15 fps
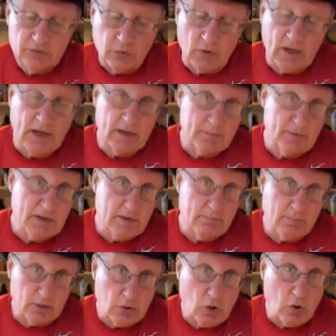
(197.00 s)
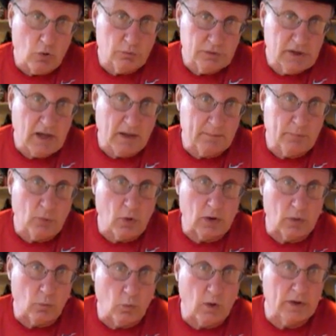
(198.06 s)
So I had to be below
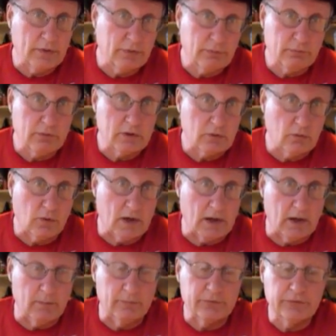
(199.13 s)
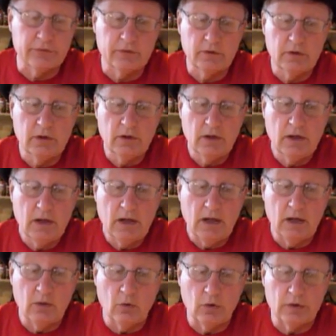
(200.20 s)
10.13 grams
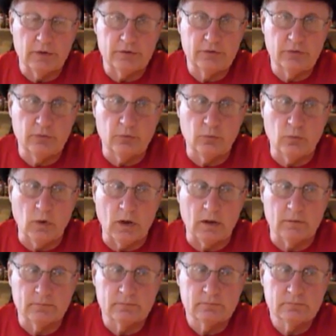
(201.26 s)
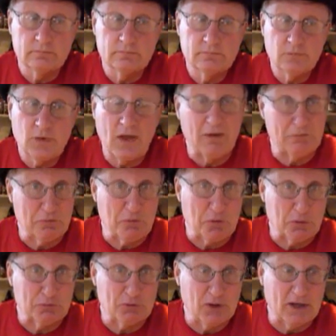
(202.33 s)
in order to have the
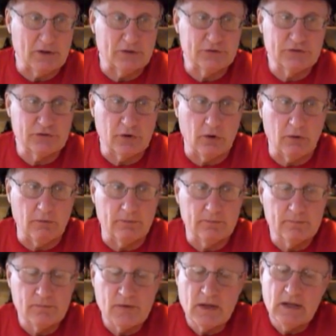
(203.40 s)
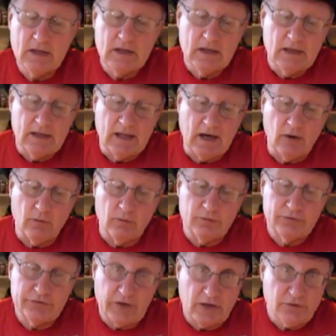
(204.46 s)
world's lightest stove. Now,
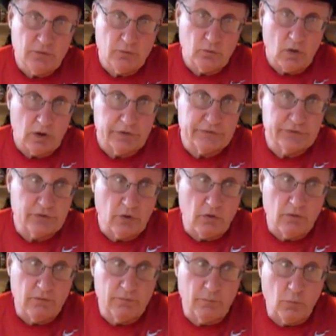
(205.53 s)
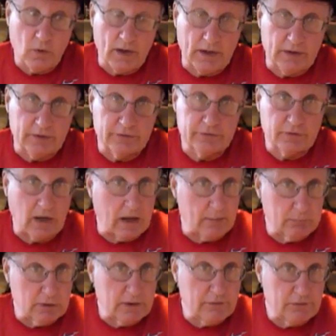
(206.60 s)
Sergeant Rock's stove weighs,
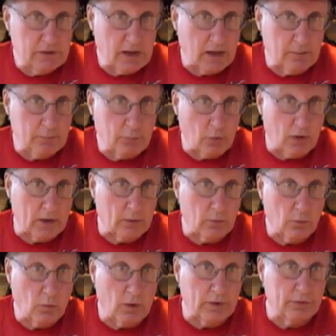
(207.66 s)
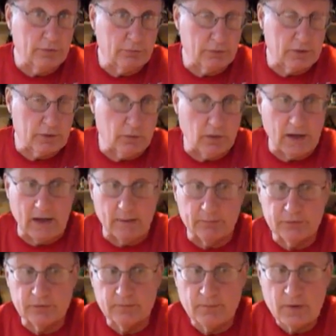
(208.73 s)
I believe, 10.13 grams,